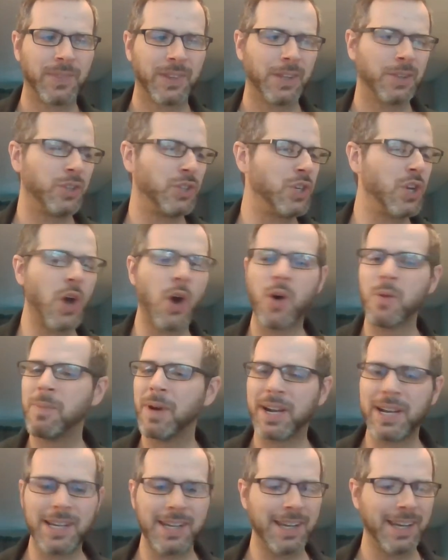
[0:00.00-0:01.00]

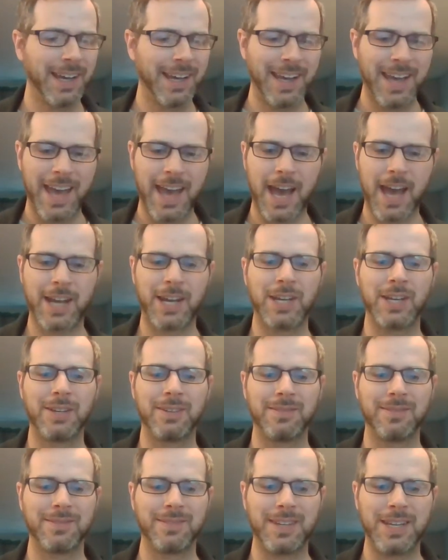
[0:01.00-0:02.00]
Nobody had
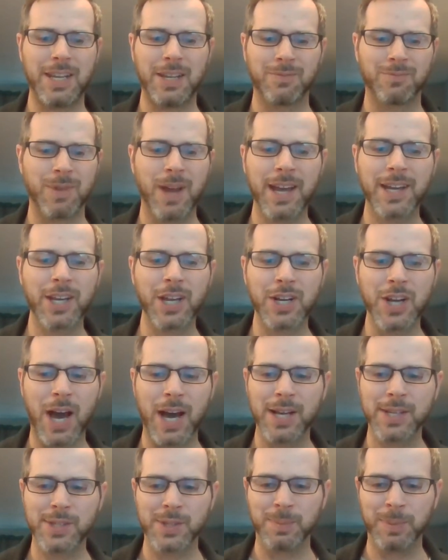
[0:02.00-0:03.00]
an
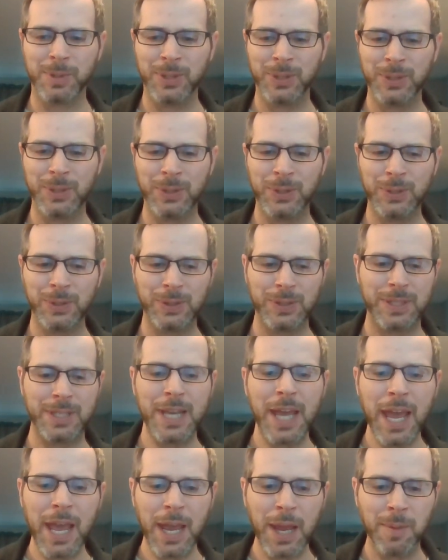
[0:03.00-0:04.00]
recognizable
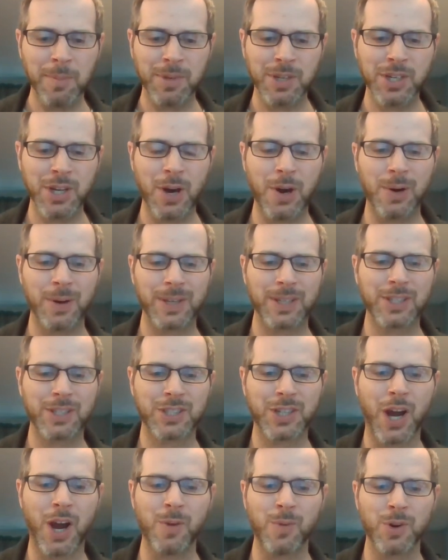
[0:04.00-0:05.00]
name. In
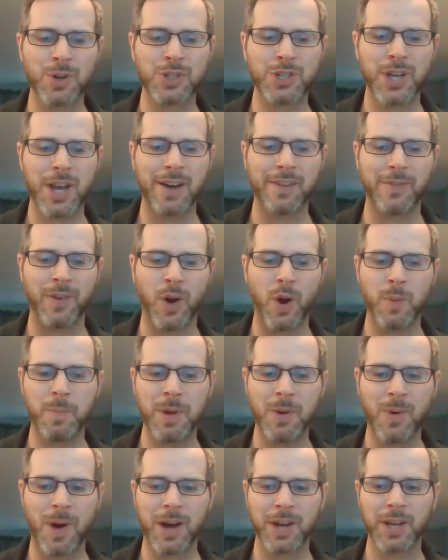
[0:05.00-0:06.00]
Star Wars you have
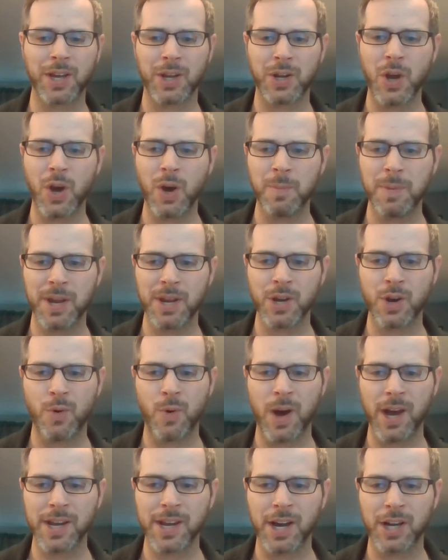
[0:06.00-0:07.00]
Obi-Wan Kenobi and
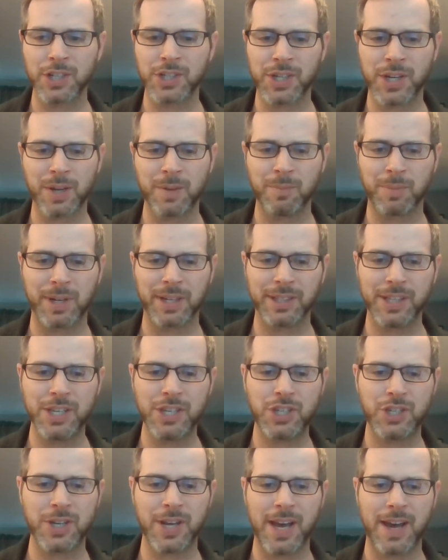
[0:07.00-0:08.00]
Qui-Gon Jinn, but at
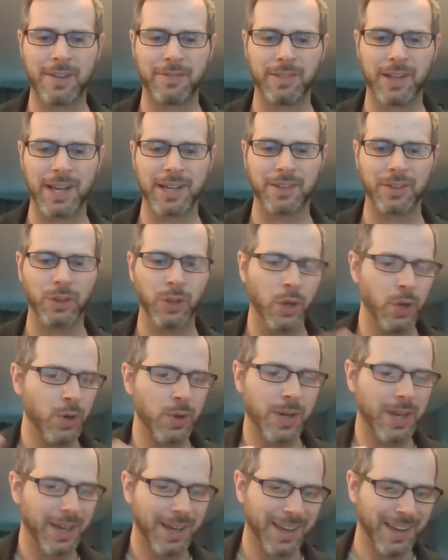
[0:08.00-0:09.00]
least you have like
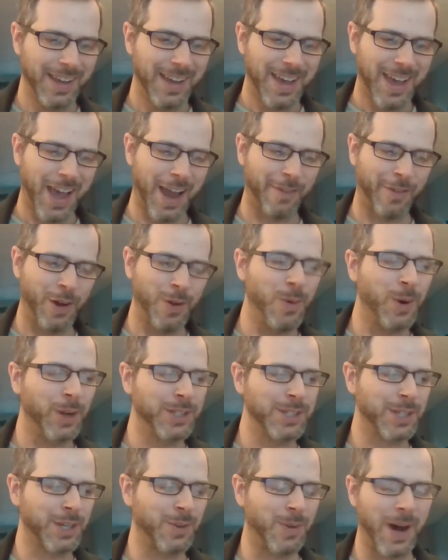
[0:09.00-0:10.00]
Luke every
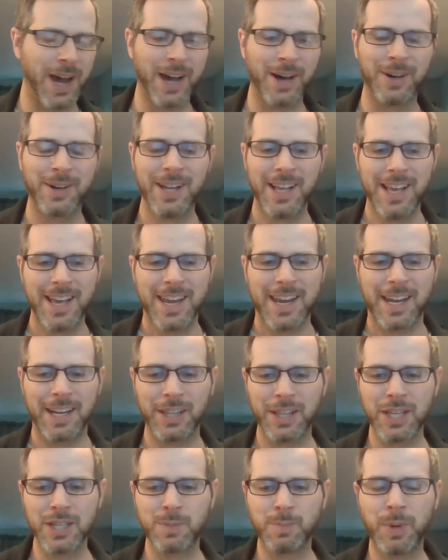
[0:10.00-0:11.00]
once in a while.
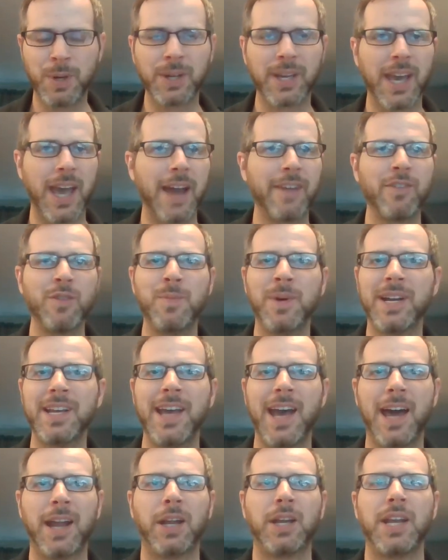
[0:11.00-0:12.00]
In this book, everybody
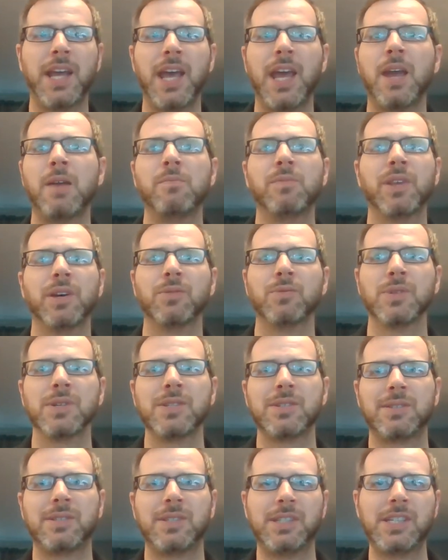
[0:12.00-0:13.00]
had a name that
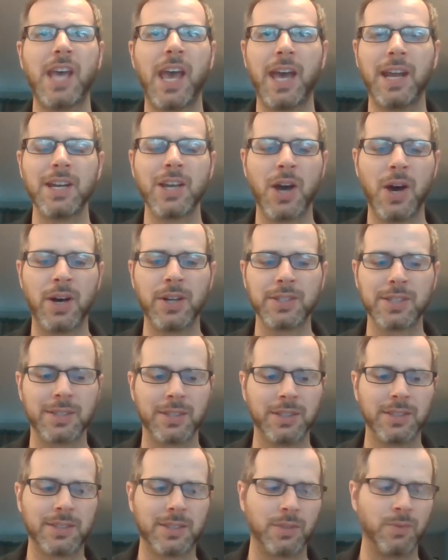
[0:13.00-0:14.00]
was 10
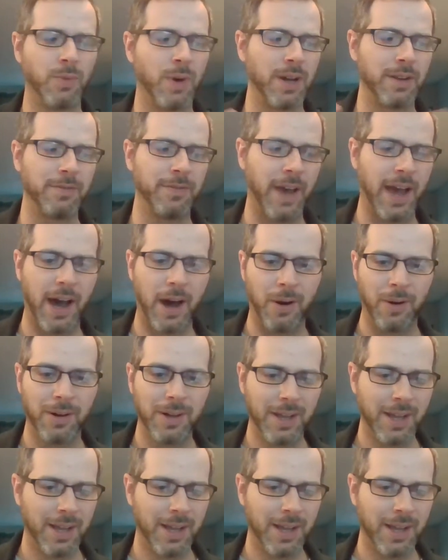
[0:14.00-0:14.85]
consonants and one vowel.